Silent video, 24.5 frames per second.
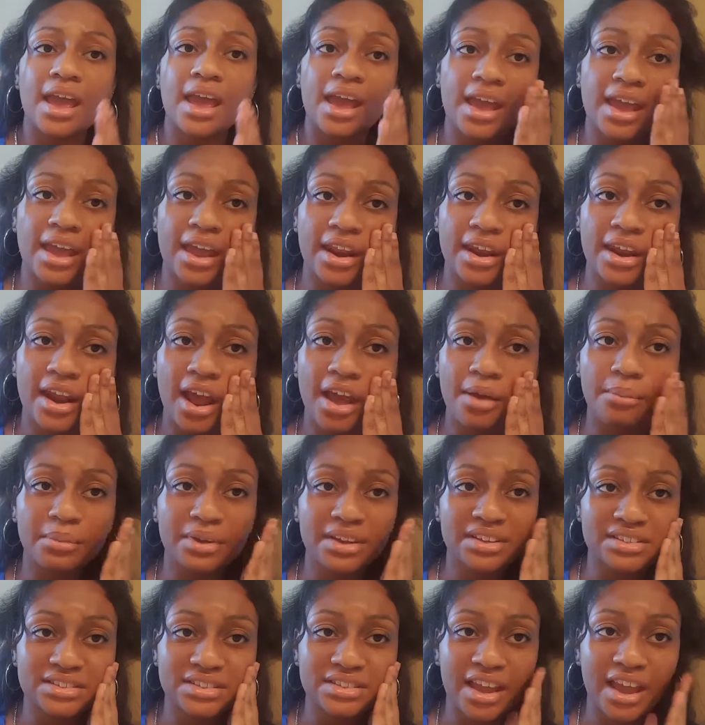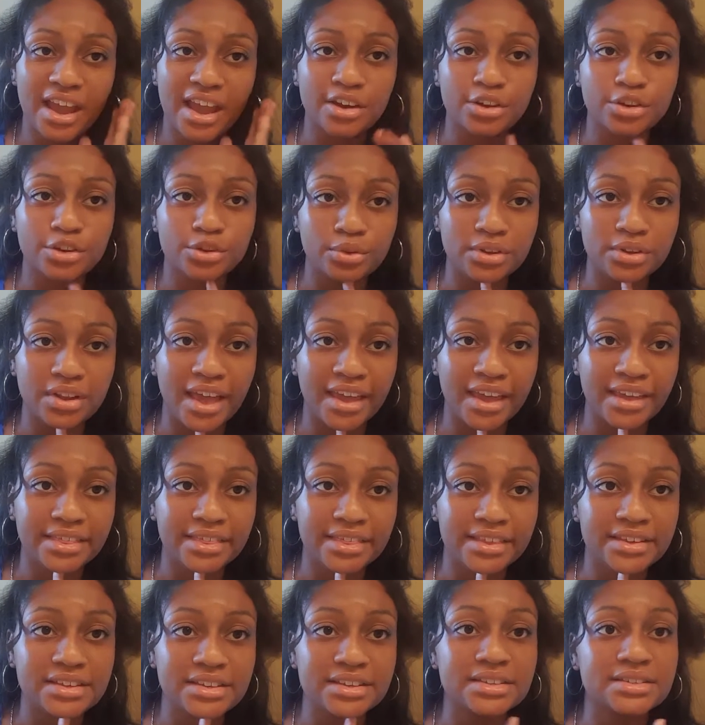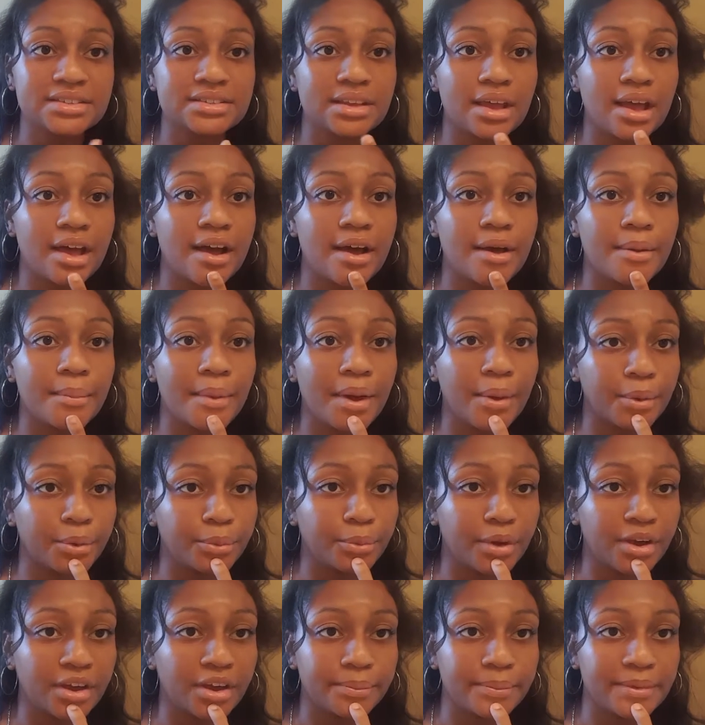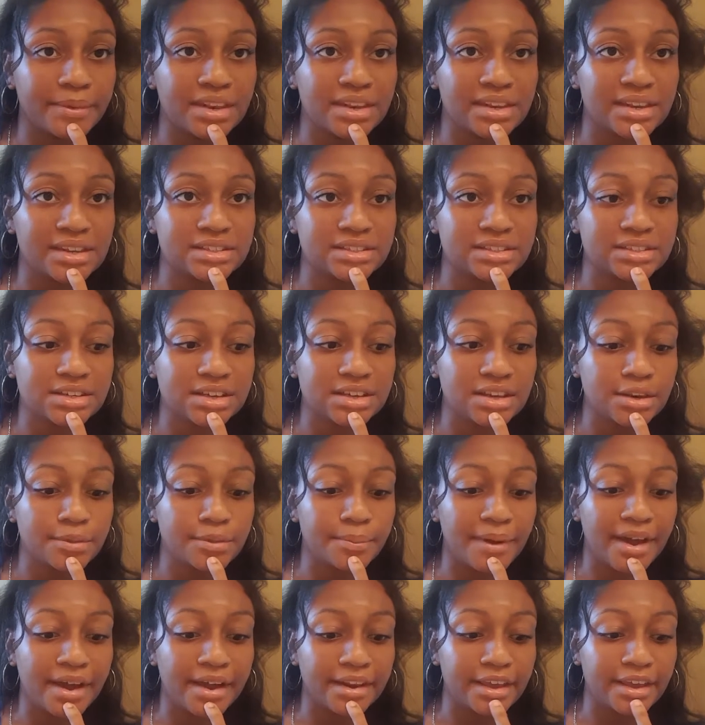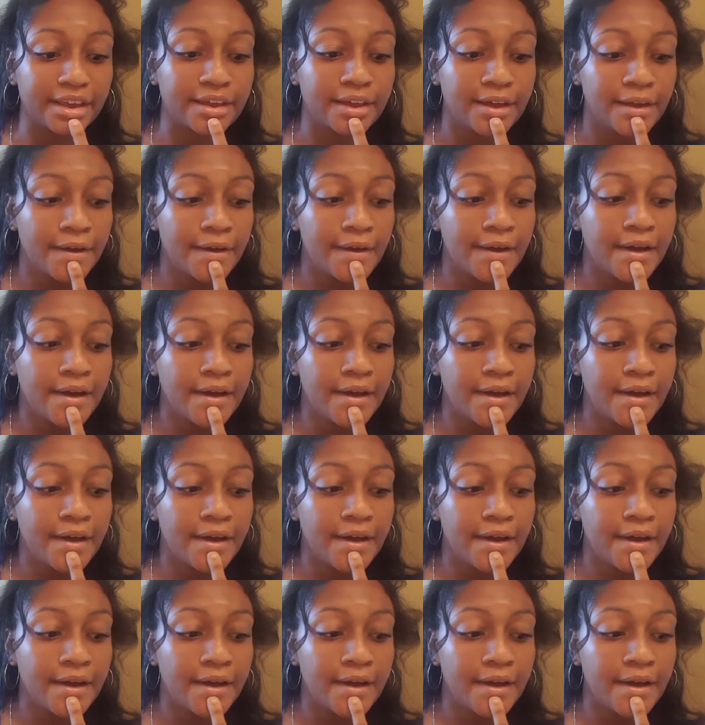And I must say I do like this. I would recommend this to anybody,